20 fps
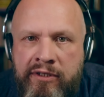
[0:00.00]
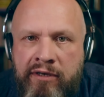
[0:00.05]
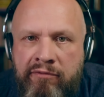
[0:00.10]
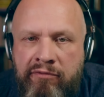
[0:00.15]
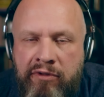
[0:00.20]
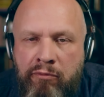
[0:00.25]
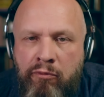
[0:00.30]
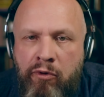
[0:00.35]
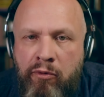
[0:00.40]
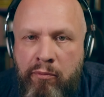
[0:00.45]
If
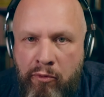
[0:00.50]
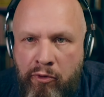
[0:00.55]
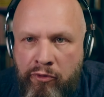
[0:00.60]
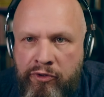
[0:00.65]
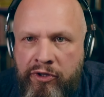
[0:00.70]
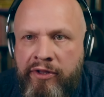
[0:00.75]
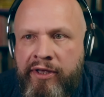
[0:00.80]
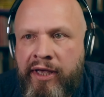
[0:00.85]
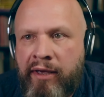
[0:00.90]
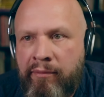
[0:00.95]
they want more,
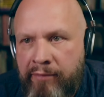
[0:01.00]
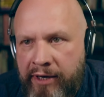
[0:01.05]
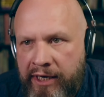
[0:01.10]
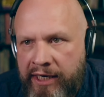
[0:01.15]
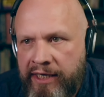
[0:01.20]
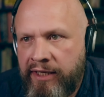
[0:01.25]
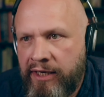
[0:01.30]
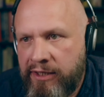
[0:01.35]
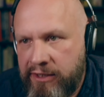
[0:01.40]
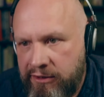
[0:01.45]
they'll come
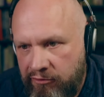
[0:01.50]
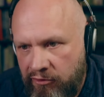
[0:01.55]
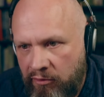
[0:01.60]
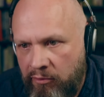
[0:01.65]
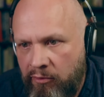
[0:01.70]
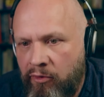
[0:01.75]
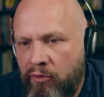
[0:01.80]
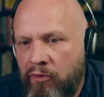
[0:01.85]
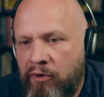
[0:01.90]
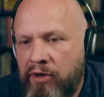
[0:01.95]
back and ask for
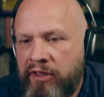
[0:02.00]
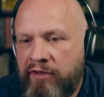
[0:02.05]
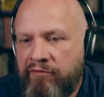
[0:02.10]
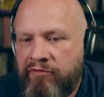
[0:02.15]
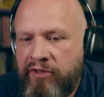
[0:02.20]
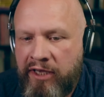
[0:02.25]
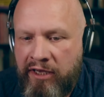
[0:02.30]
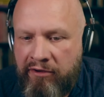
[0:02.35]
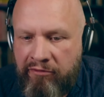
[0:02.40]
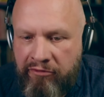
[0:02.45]
more. And if
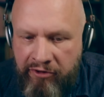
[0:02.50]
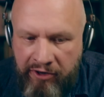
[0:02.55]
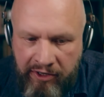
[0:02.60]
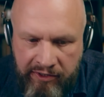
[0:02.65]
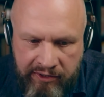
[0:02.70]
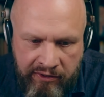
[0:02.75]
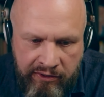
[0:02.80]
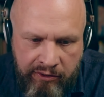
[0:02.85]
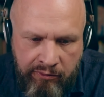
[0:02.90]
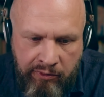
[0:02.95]
they have a
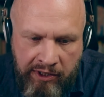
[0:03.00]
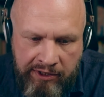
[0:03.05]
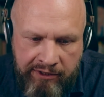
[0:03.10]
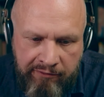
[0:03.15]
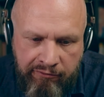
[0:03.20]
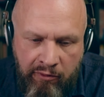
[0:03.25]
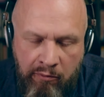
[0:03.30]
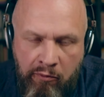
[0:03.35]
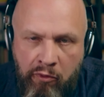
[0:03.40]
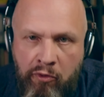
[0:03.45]
reason to
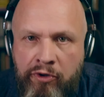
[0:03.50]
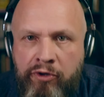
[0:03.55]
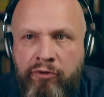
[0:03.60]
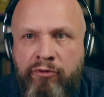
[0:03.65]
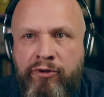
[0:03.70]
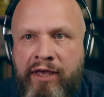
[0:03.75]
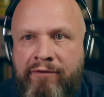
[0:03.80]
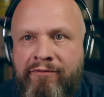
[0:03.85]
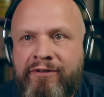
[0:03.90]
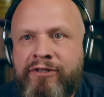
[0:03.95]
ask for more,
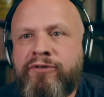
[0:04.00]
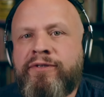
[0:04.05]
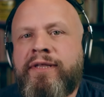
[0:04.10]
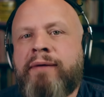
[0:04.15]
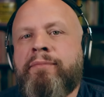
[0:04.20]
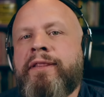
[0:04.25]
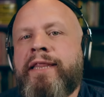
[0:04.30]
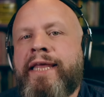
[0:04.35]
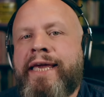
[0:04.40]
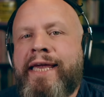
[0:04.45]
you'll give it to
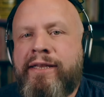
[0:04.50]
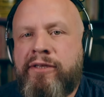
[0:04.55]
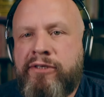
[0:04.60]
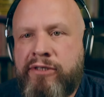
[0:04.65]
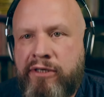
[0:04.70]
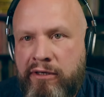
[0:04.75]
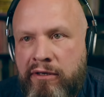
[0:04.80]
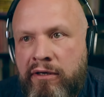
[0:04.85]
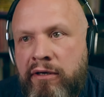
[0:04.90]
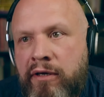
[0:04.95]
them
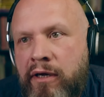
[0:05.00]
later.